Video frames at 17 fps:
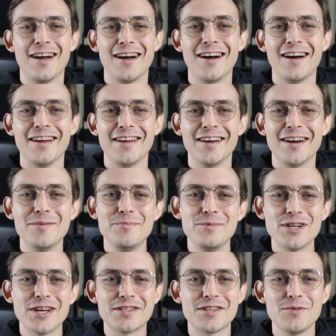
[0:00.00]
Hi, I'm
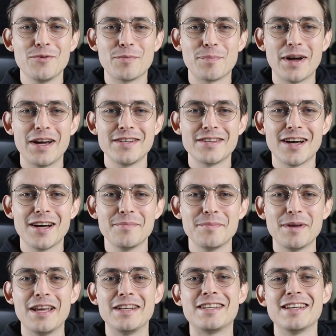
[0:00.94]
Jesse with
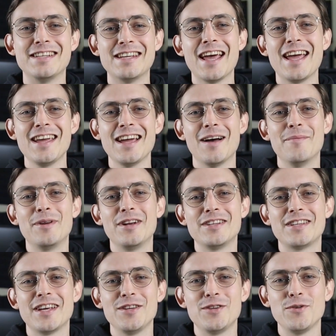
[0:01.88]
pi-top, and today I'm gonna
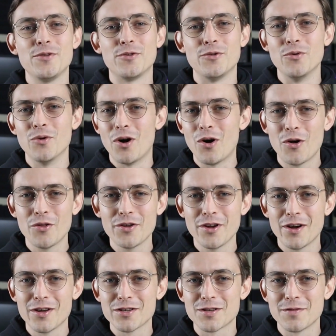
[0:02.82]
take you through all the
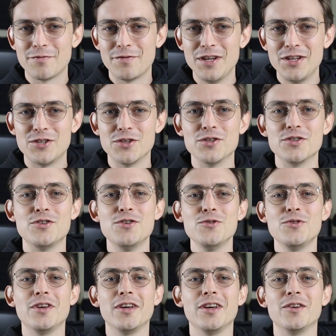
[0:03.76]
awesome features
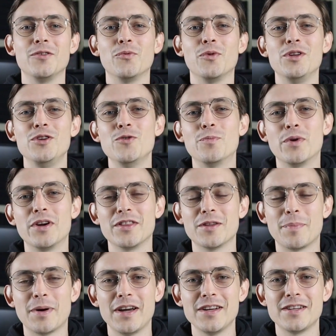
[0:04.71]
you get when you bring
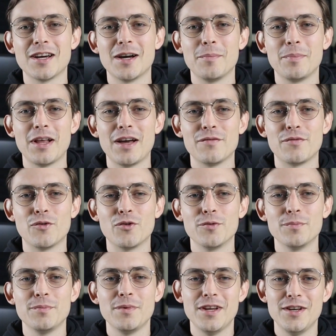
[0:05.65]
the pi-top
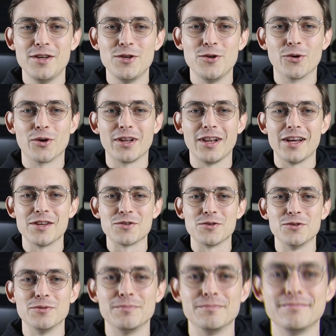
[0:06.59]
platform into your
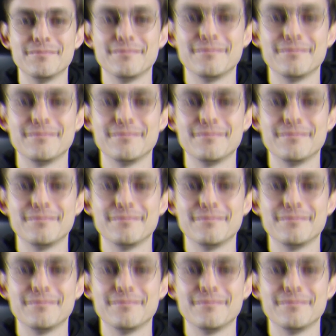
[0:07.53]
classroom.